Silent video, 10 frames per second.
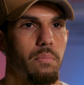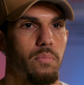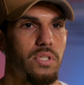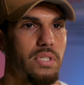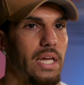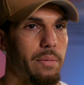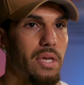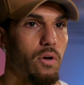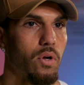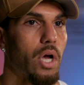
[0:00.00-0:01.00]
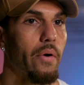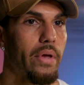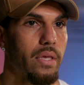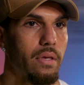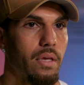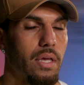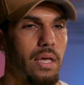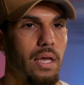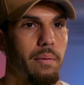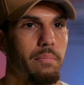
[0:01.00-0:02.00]
which is going to be ongoing.
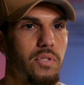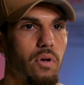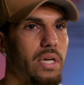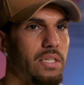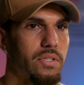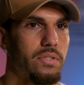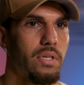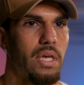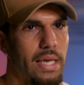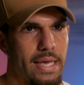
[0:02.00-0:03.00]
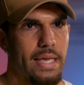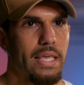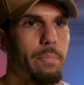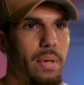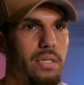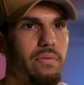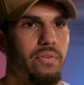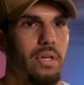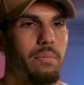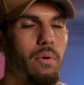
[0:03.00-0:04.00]
So I can just get back to
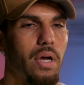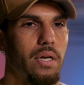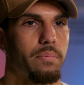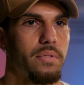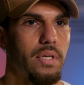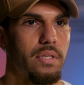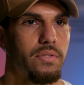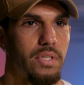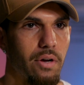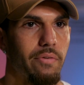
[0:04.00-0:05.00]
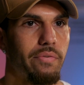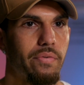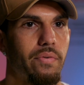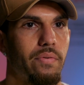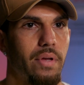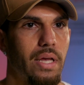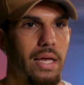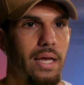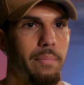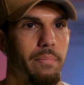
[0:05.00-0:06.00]
feeling my 100% self,
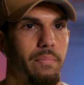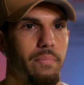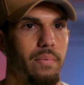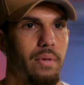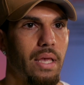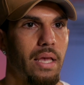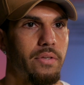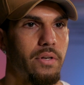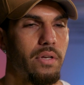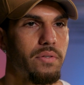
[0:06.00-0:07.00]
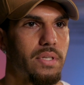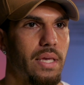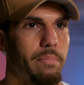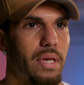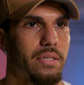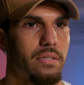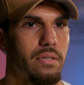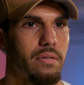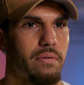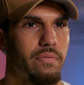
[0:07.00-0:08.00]
and you know, just getting back
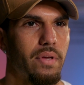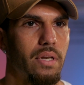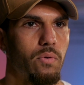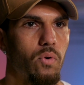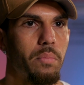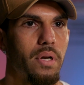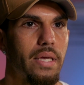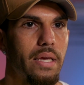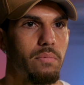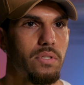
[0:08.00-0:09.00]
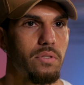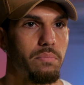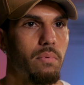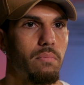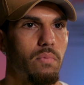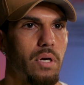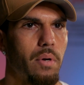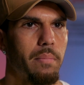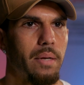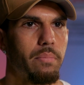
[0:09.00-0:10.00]
to feeling normal again, which is one of
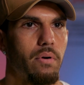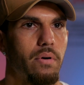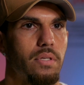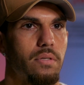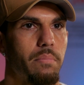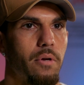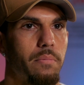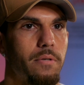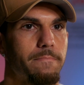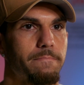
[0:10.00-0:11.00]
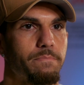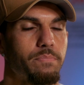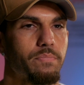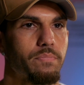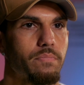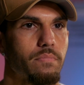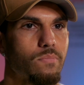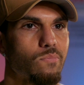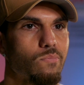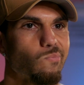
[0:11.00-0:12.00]
my main priorities at the moment. And I guess
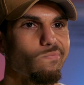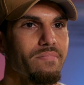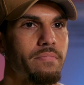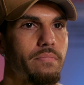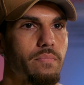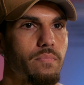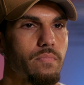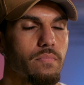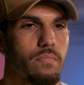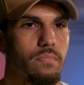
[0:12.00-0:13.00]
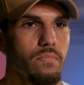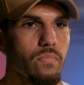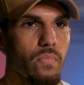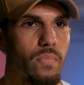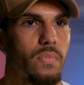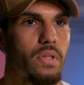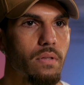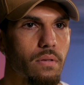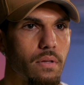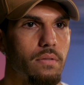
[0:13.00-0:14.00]
obviously you'd like to just do that away from the
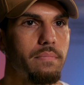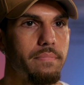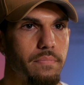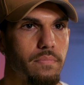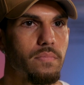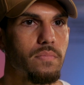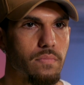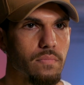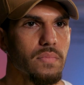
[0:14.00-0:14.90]
pressures of the AFL world.